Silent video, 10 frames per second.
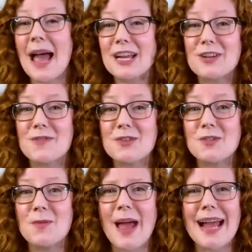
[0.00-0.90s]
Pack your
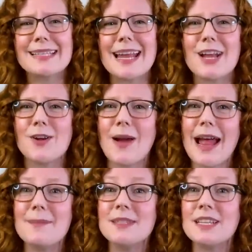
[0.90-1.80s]
virtual bags and
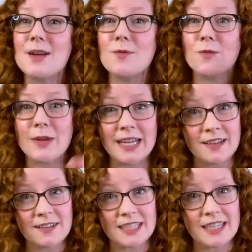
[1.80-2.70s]
grab some
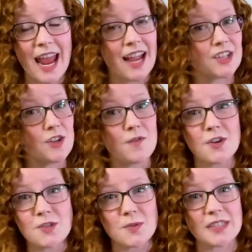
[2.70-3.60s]
real snacks. No
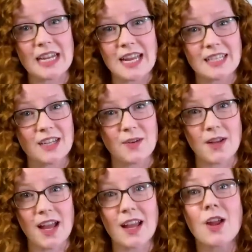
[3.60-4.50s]
virtual snacks here,
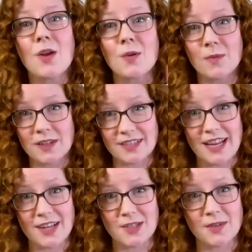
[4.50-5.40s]
okay? Real
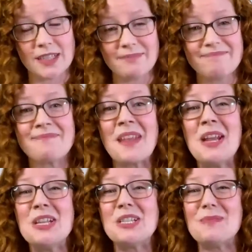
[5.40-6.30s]
snacks only.
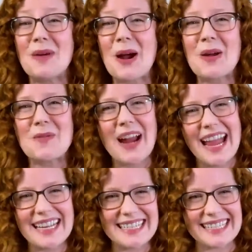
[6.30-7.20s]
Tomorrow, we're
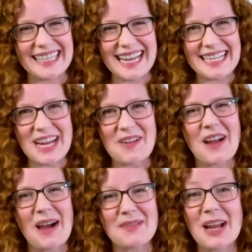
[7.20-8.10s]
headed to San Diego
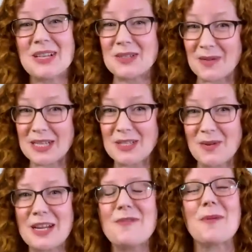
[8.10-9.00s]
Comic Con
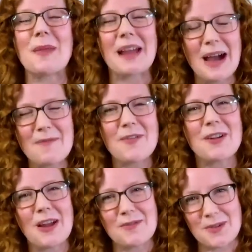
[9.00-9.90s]
2020 from the
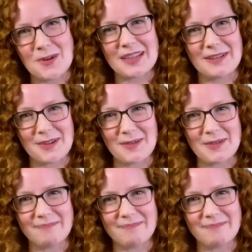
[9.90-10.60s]
comfort of your living